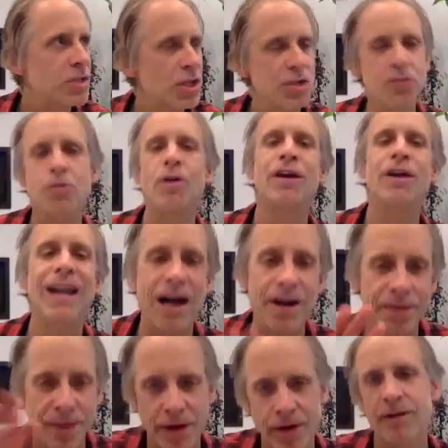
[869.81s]
throwing it
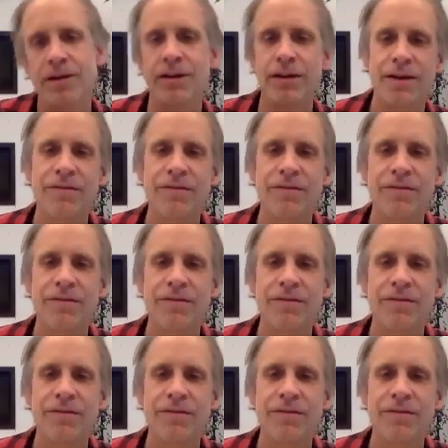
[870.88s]
out there.